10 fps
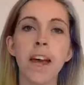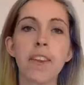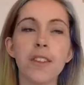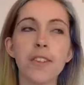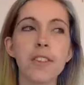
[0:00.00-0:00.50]

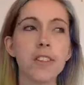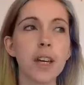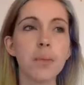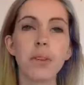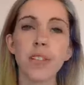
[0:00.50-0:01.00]
And those
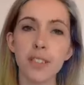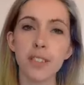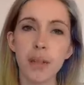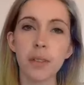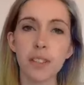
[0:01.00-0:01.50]
disciples, I
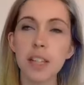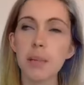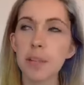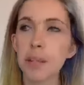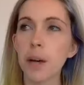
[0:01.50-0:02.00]
said they were
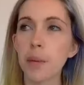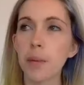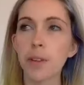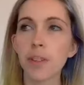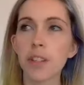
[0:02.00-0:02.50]
sleepy. The Bible
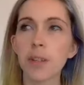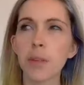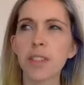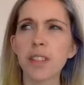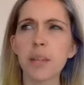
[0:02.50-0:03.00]
told us they were a
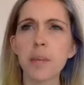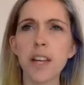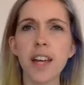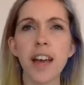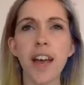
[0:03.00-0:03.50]
bit
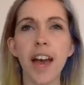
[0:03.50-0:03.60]
sleepy.